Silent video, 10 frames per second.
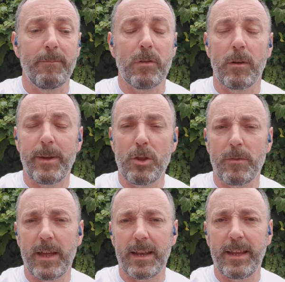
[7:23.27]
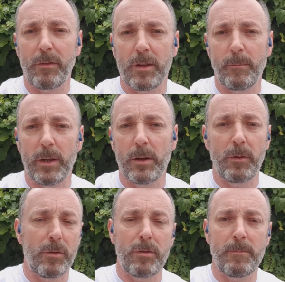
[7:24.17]
So I'll make sure that link is down below.
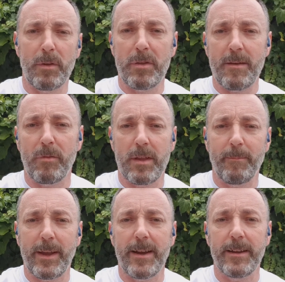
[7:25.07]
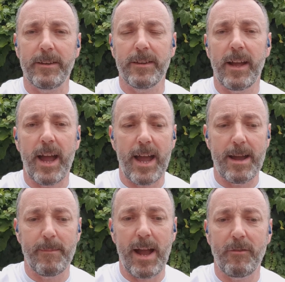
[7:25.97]
It's a simple 7-step guide.
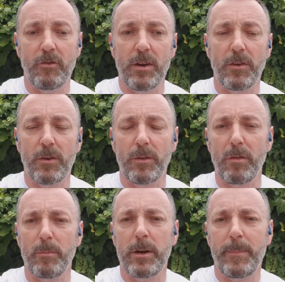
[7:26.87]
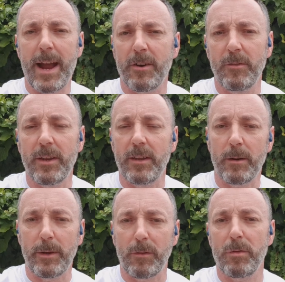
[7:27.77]
Have a read through. There's a bit of background in there
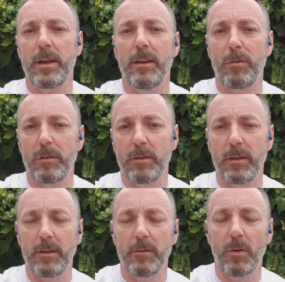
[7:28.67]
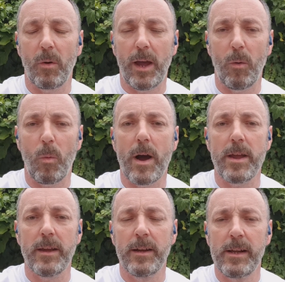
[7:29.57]
about the science and the
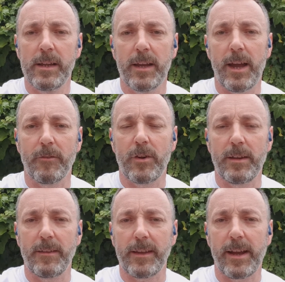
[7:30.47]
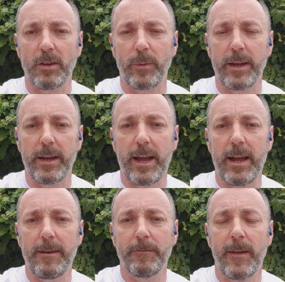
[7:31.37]
why I've created the guide the way I
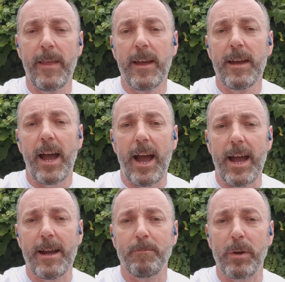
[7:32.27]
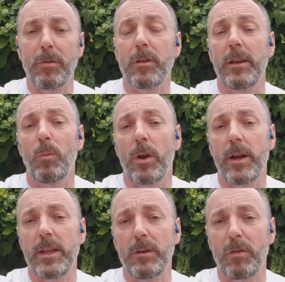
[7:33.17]
have. But it's certainly what I
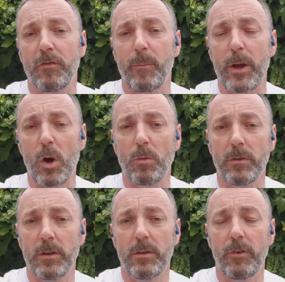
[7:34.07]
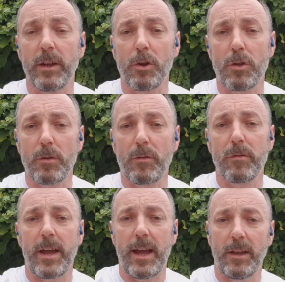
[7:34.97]
use for my own running
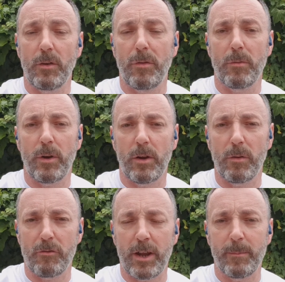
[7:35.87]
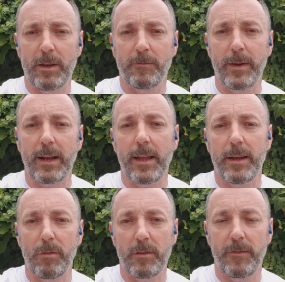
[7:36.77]
shoes, and also what I always recommend for my
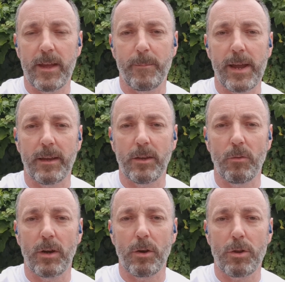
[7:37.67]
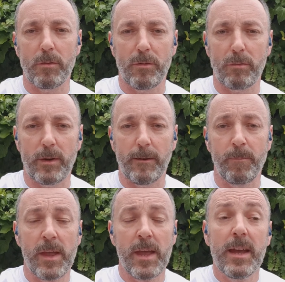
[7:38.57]
clients if they're buying new running shoes as well.
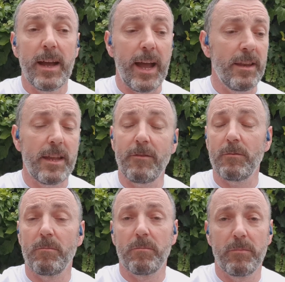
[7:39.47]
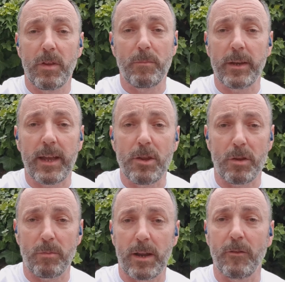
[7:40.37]
And even there's been
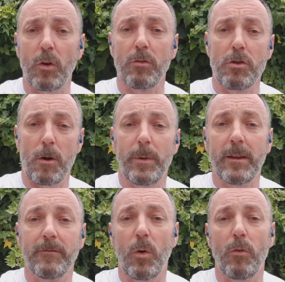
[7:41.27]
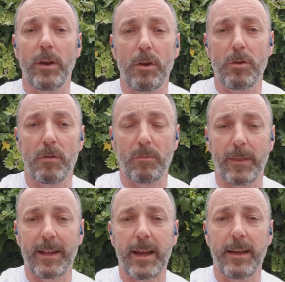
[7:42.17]
occasions where I've gone shopping for running shoes
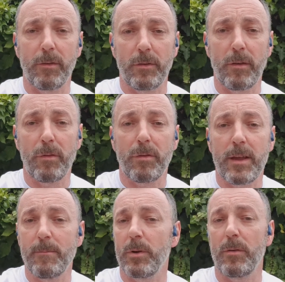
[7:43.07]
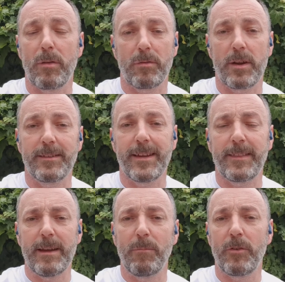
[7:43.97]
with clients, and it's the same process that I take
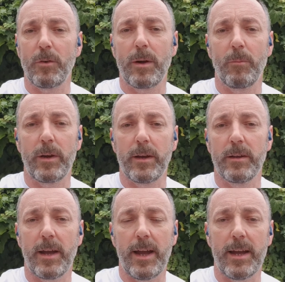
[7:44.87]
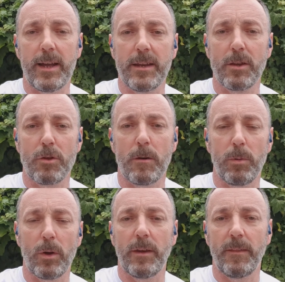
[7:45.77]
them through when we're in the shop
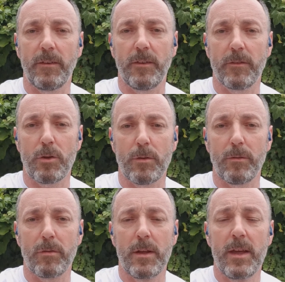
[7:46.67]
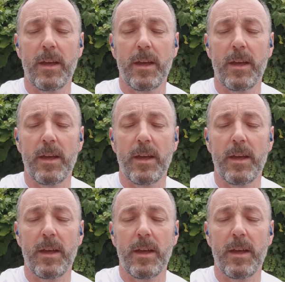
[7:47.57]
looking at the different shoes.